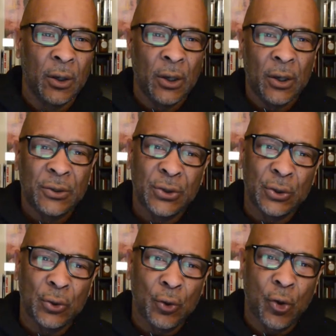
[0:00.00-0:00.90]

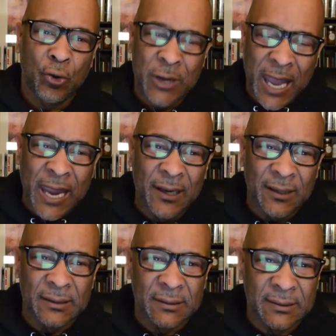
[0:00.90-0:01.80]
to create
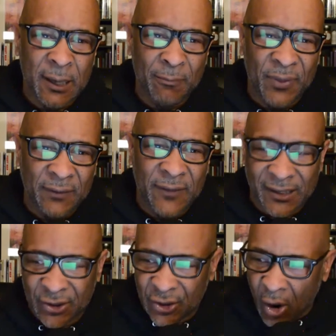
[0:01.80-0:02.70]
something that
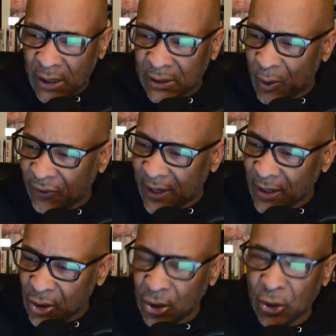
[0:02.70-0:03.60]
starts within
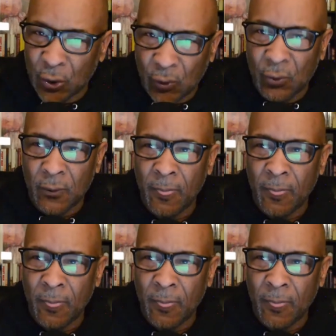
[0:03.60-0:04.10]
you,